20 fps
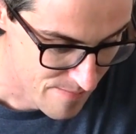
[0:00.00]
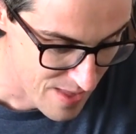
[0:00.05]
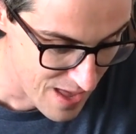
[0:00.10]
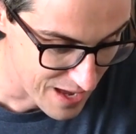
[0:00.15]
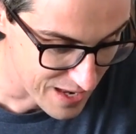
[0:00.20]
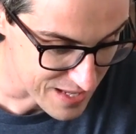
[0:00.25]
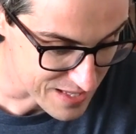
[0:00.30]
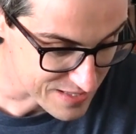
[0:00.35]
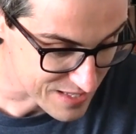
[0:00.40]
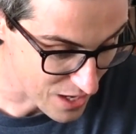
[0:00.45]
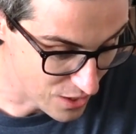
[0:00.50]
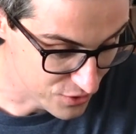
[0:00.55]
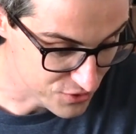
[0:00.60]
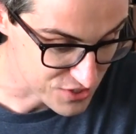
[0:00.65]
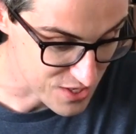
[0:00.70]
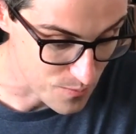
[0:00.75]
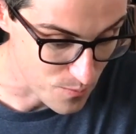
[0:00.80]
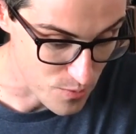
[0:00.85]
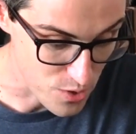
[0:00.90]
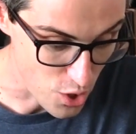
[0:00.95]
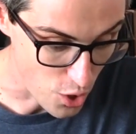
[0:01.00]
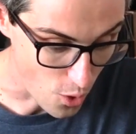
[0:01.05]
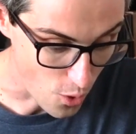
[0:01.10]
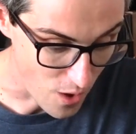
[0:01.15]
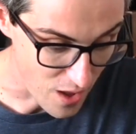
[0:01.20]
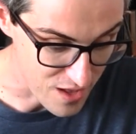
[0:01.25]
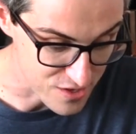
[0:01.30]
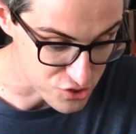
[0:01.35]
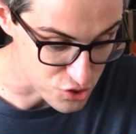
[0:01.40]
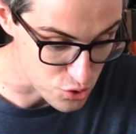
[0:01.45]
And he tells him, you know,
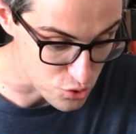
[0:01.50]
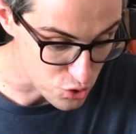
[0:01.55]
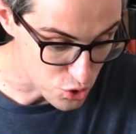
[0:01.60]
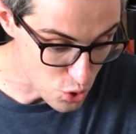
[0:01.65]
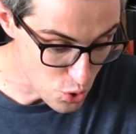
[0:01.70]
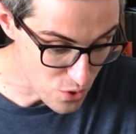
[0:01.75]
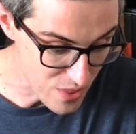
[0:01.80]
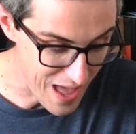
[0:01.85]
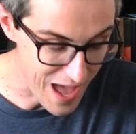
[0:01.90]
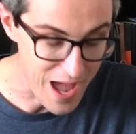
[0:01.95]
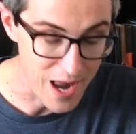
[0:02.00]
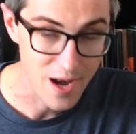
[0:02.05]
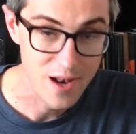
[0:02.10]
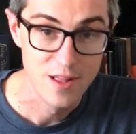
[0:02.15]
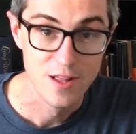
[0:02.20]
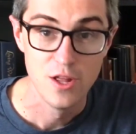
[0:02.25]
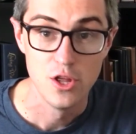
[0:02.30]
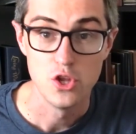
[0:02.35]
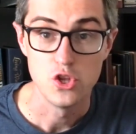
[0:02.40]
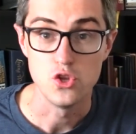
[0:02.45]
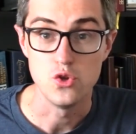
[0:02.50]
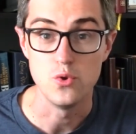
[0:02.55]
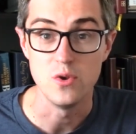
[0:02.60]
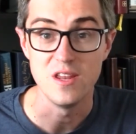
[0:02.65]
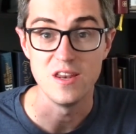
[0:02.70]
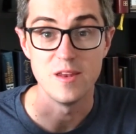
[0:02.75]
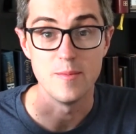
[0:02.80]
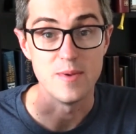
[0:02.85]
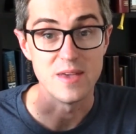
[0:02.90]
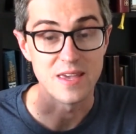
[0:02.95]
as you do that, you
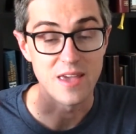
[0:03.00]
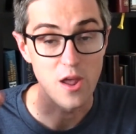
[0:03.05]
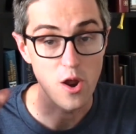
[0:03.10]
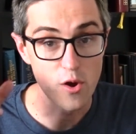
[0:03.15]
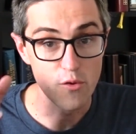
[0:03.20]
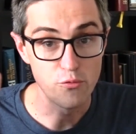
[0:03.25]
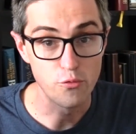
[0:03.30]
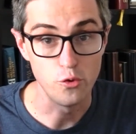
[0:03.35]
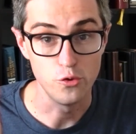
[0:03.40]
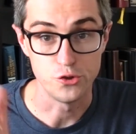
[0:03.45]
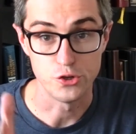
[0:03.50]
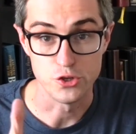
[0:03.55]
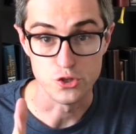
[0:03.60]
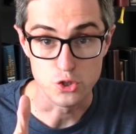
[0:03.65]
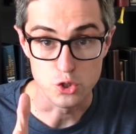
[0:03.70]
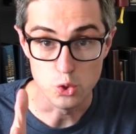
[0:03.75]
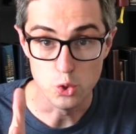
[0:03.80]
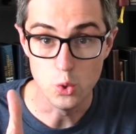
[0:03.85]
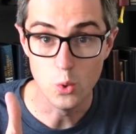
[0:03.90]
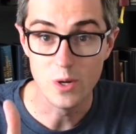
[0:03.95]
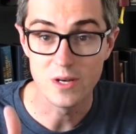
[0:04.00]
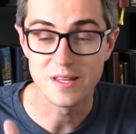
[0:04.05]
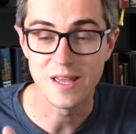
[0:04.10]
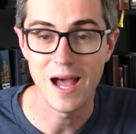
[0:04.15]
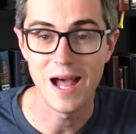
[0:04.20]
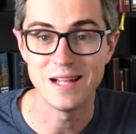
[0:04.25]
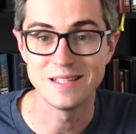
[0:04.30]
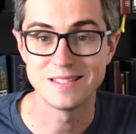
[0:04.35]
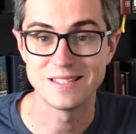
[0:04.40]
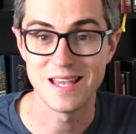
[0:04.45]
need to be careful to do what
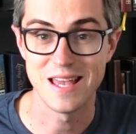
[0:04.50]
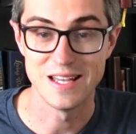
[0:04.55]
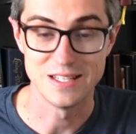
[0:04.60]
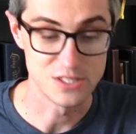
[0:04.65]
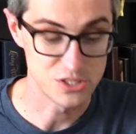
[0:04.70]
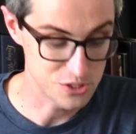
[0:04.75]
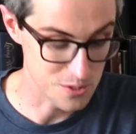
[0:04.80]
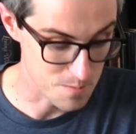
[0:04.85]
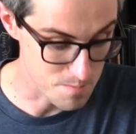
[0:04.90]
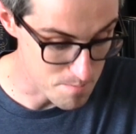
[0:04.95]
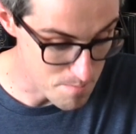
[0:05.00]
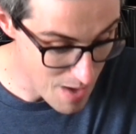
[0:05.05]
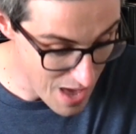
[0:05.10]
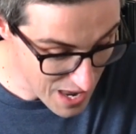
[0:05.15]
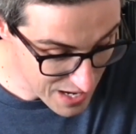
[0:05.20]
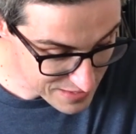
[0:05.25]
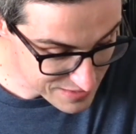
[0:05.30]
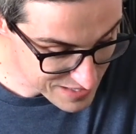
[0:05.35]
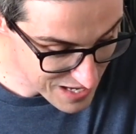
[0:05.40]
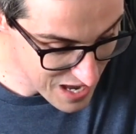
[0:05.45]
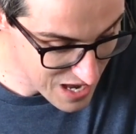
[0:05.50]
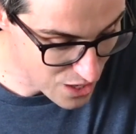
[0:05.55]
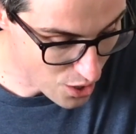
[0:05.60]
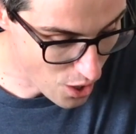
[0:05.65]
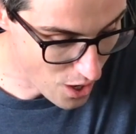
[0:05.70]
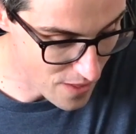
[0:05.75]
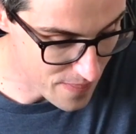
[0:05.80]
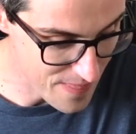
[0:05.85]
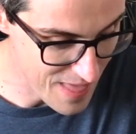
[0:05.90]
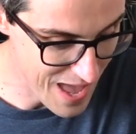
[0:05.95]
God says, to meditate
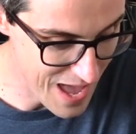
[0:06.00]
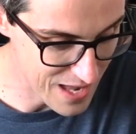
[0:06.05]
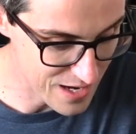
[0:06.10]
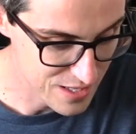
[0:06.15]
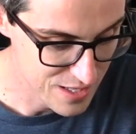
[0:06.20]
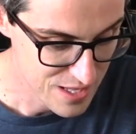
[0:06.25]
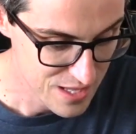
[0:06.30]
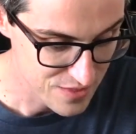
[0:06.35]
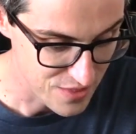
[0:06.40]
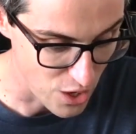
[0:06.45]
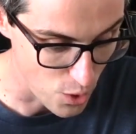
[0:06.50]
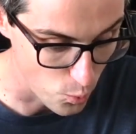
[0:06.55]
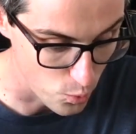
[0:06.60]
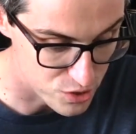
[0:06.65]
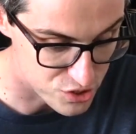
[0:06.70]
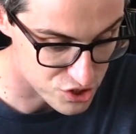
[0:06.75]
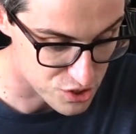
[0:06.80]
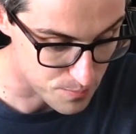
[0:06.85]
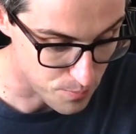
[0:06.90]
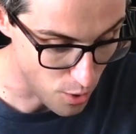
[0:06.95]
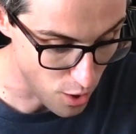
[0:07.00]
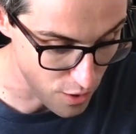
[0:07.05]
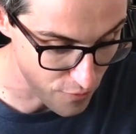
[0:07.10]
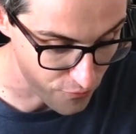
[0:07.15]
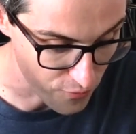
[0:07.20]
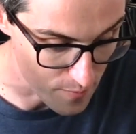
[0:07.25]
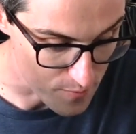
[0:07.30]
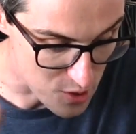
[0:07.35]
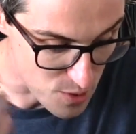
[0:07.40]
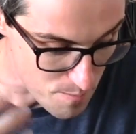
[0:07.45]
on that it wouldn't depart
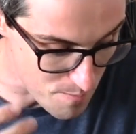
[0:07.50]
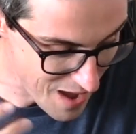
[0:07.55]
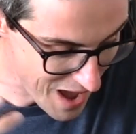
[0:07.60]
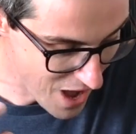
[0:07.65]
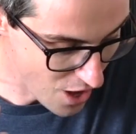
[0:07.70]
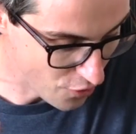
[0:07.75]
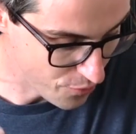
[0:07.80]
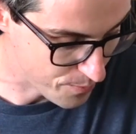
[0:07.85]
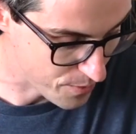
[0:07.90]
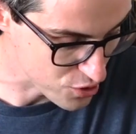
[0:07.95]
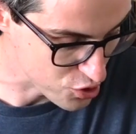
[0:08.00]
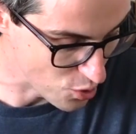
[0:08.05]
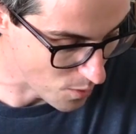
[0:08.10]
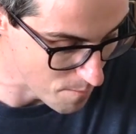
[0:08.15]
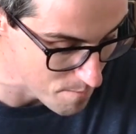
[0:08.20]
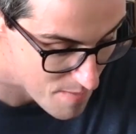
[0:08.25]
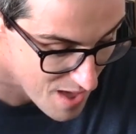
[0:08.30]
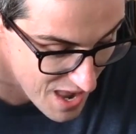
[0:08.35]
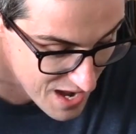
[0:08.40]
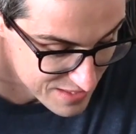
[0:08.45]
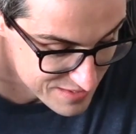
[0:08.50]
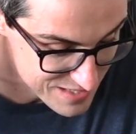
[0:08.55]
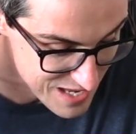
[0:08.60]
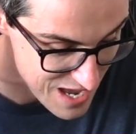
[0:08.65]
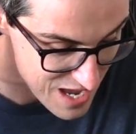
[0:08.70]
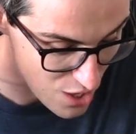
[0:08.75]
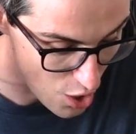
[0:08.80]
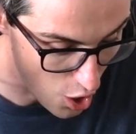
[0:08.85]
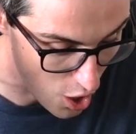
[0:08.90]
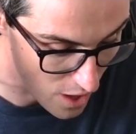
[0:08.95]
from your mouth, but you'll
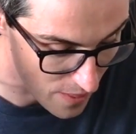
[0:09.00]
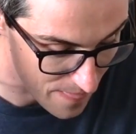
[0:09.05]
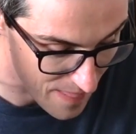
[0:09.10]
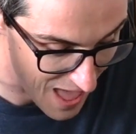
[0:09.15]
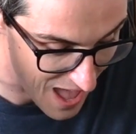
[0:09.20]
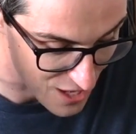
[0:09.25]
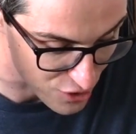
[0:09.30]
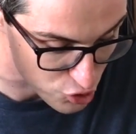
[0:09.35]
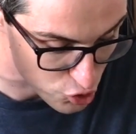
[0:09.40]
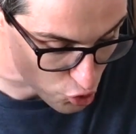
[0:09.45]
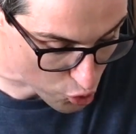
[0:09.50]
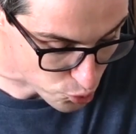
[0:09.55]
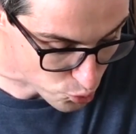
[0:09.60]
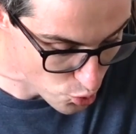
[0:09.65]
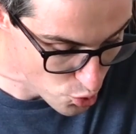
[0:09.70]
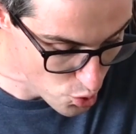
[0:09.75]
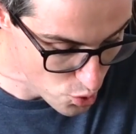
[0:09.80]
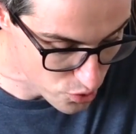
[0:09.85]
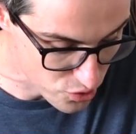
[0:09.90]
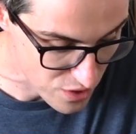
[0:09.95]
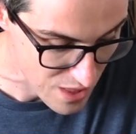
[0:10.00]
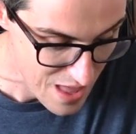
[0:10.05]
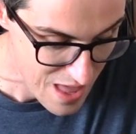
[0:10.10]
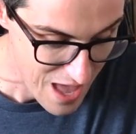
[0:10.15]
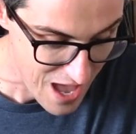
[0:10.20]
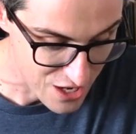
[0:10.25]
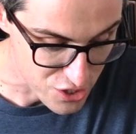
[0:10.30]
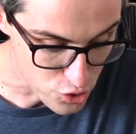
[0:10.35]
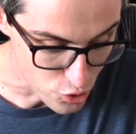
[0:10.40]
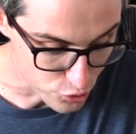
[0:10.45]
meditate on that truth
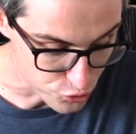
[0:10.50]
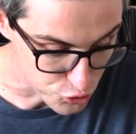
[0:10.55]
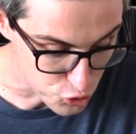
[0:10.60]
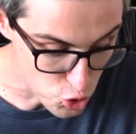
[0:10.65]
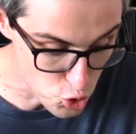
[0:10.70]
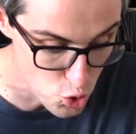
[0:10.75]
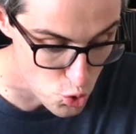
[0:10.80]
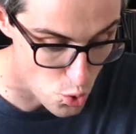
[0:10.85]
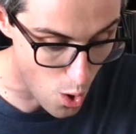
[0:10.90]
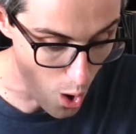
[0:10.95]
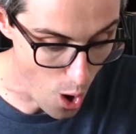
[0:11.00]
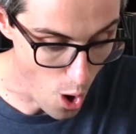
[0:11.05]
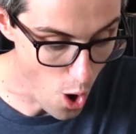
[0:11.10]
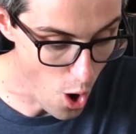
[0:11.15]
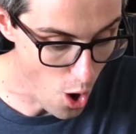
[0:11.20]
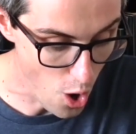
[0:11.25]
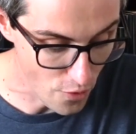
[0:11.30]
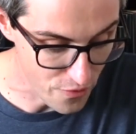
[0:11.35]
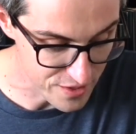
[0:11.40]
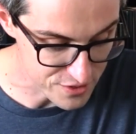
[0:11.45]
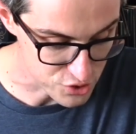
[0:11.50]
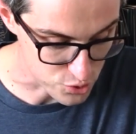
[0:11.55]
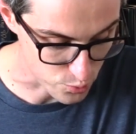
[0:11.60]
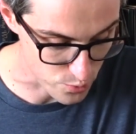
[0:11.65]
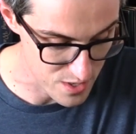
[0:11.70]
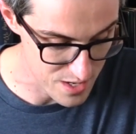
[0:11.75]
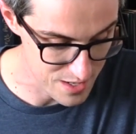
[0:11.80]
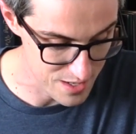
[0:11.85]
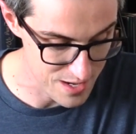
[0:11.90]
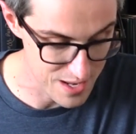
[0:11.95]
and you'll do all that's
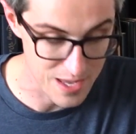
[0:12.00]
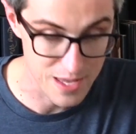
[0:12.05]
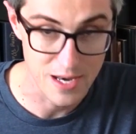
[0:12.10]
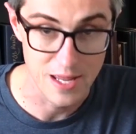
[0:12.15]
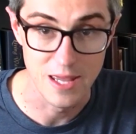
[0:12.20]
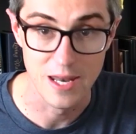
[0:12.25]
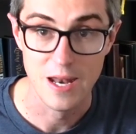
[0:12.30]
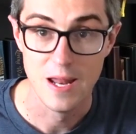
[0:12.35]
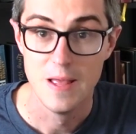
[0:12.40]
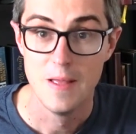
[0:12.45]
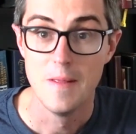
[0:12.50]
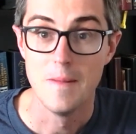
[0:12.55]
written in it.